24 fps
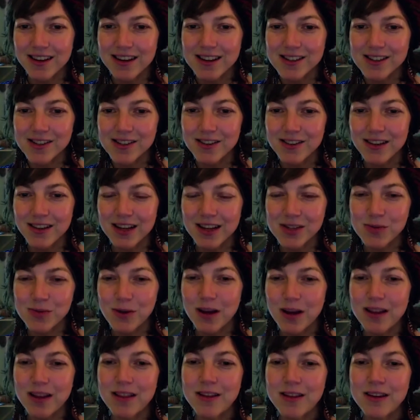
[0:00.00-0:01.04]
So that's
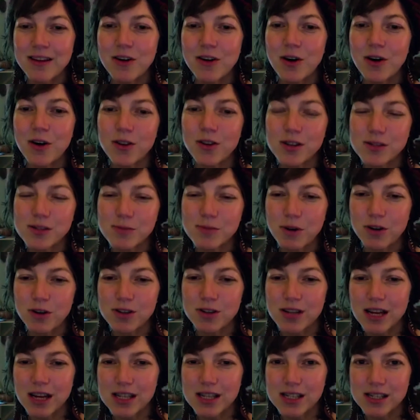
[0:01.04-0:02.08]
why they call the small
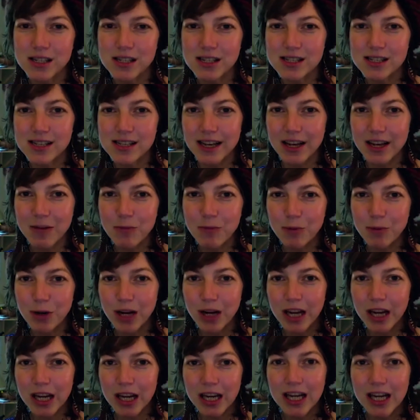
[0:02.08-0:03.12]
intestine the second
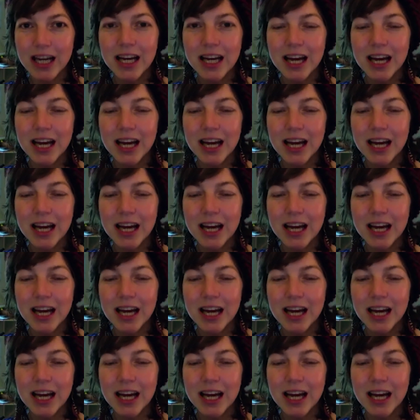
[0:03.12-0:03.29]
brain.